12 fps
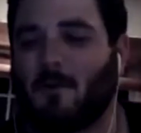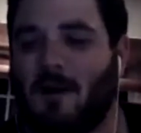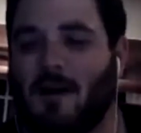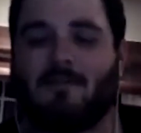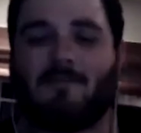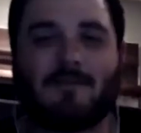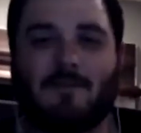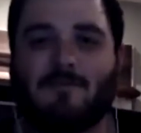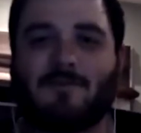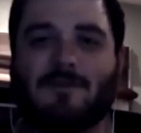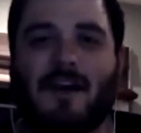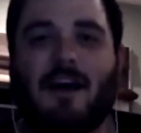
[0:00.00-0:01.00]
out of his own
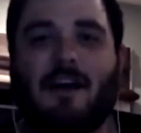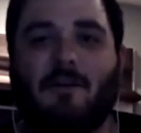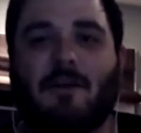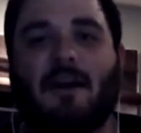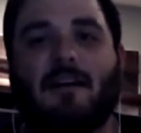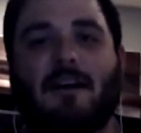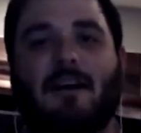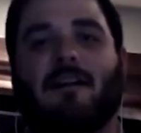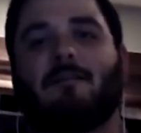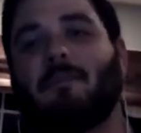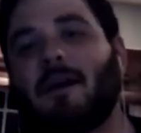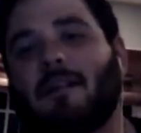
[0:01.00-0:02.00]
shadow, yada,
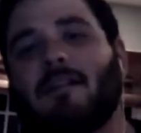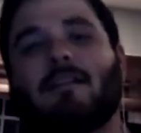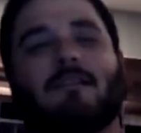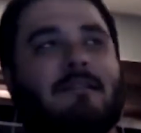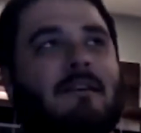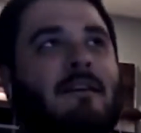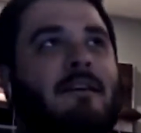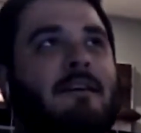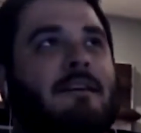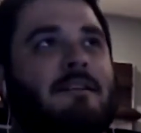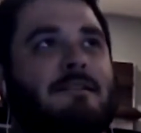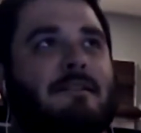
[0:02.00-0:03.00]
yada. Made the
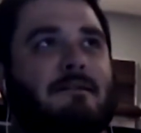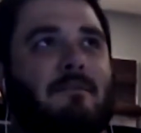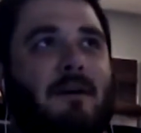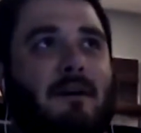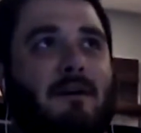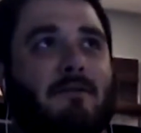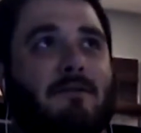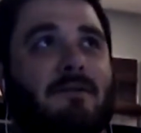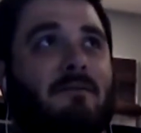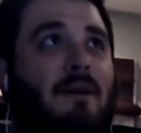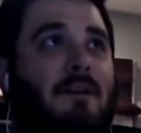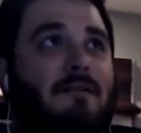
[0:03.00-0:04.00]
symbiotes
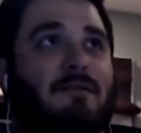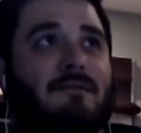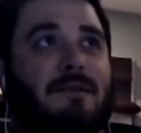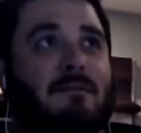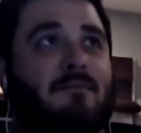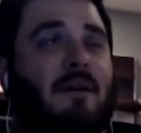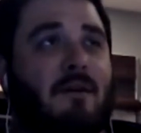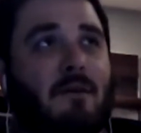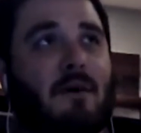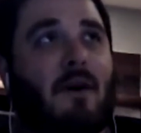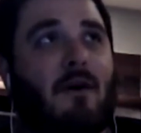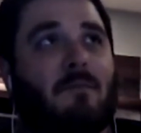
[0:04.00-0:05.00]
and made his own symbiote
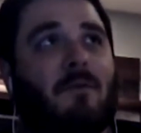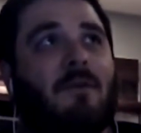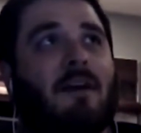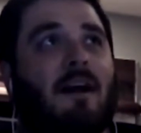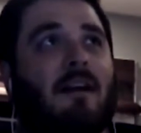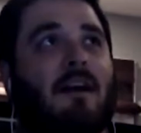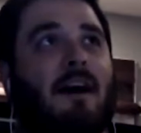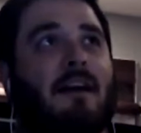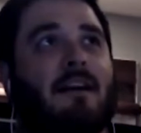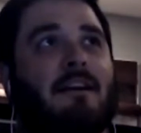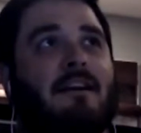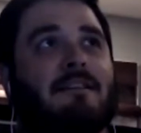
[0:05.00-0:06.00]
armor, yada,
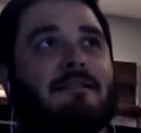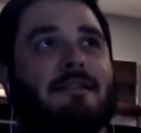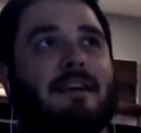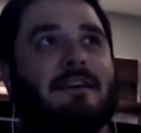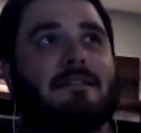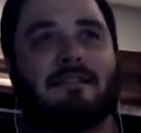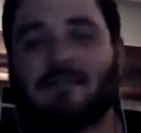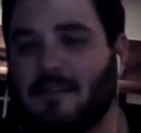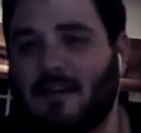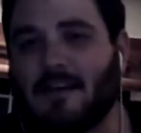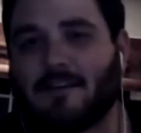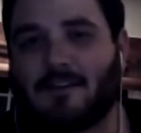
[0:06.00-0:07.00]
yada. He slays a
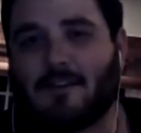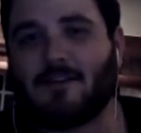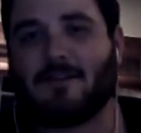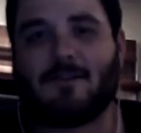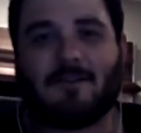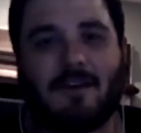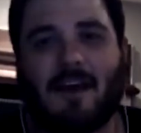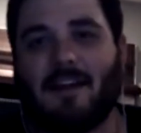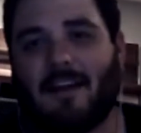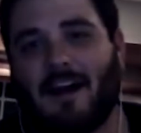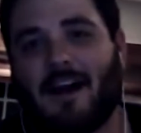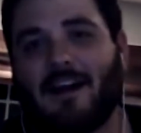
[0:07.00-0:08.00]
celestial,
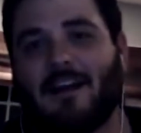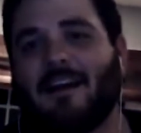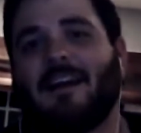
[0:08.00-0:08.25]
yada, yada.